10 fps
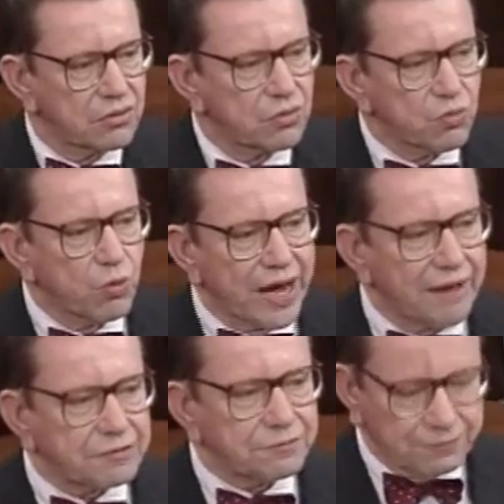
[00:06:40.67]
We have
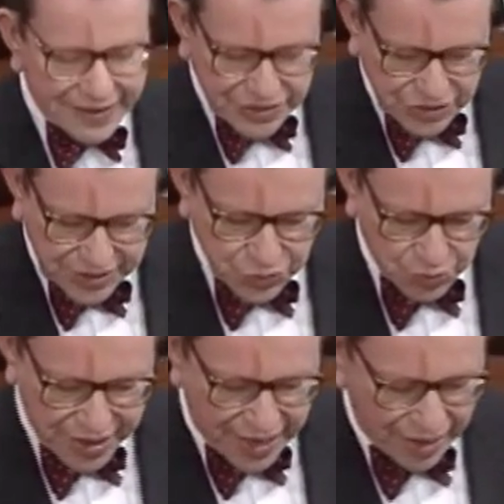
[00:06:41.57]
to face this
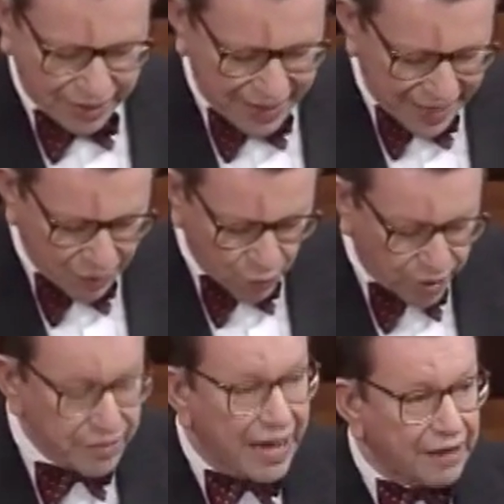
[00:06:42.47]
reality, and we're
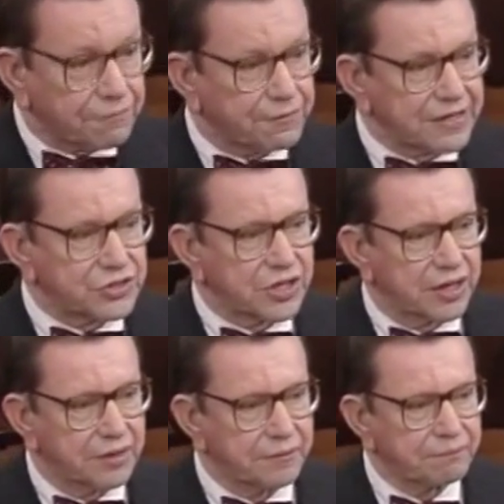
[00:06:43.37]
not facing it.
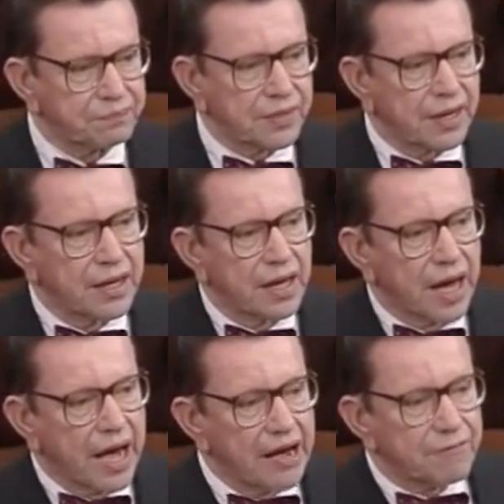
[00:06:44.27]

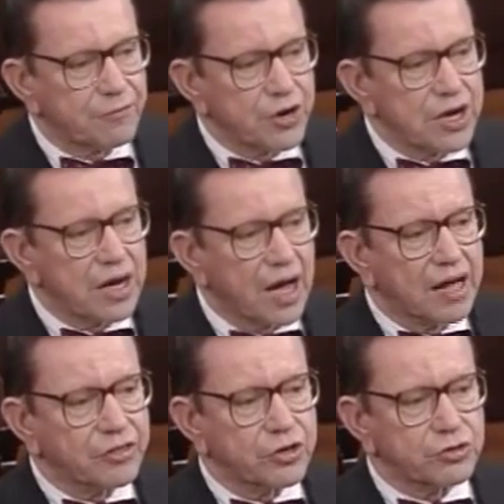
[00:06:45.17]
Every
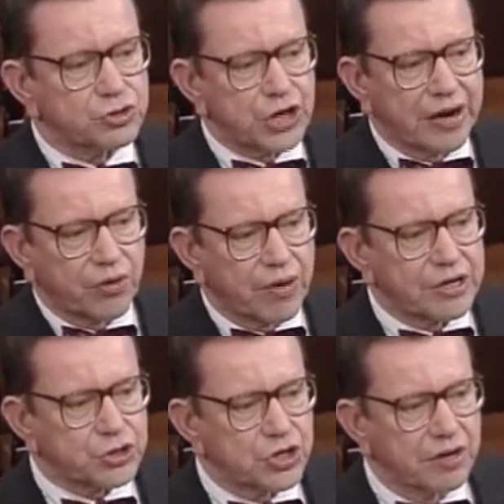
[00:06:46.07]
other
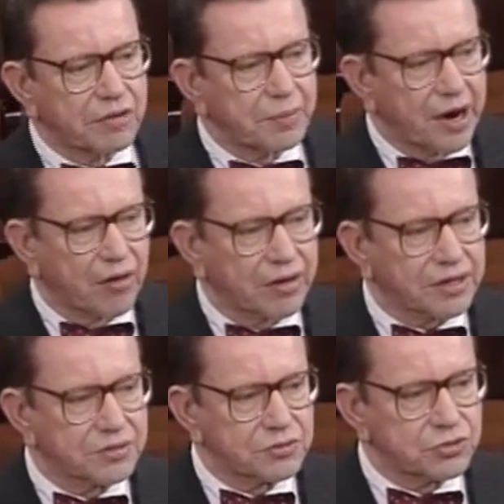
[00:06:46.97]
generation of
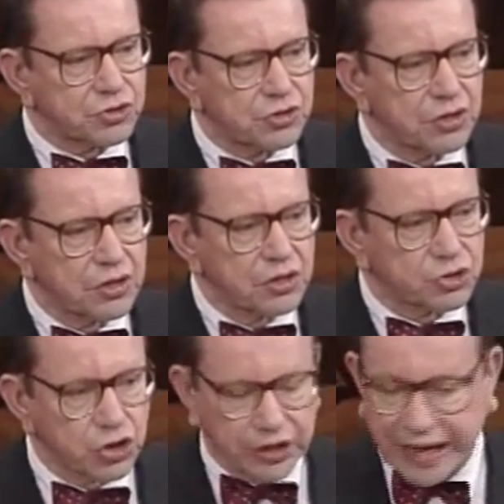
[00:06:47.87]
Americans
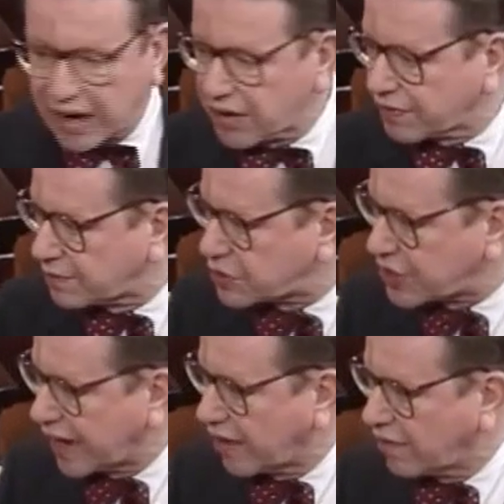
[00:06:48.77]
took care of
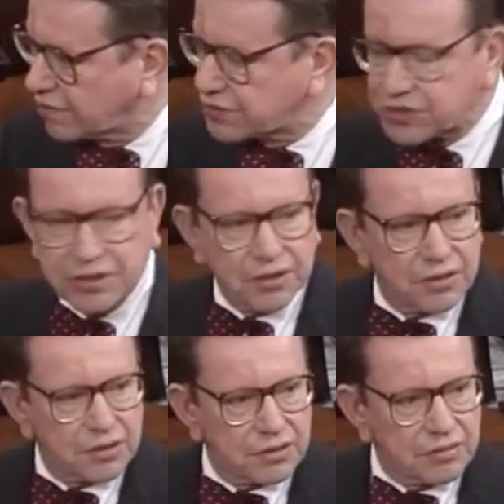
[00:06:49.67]
themselves
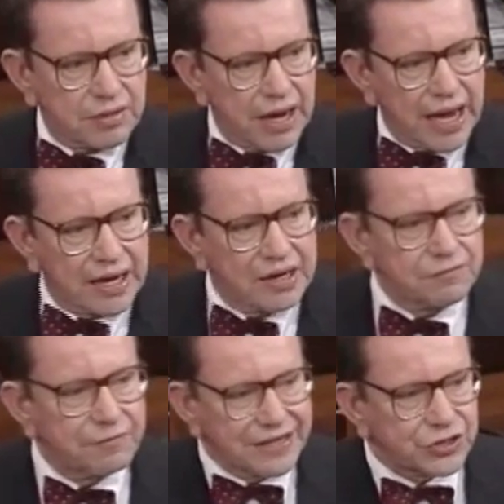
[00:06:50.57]
and
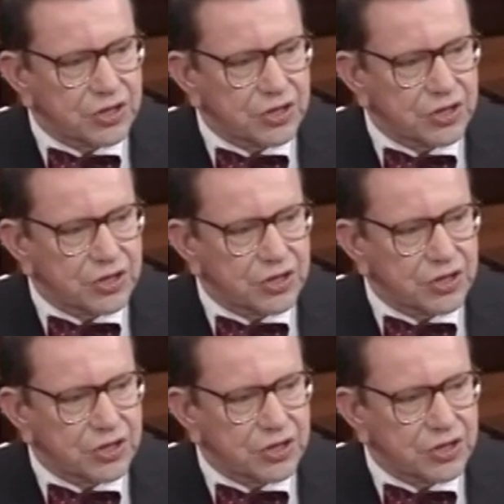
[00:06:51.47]
invested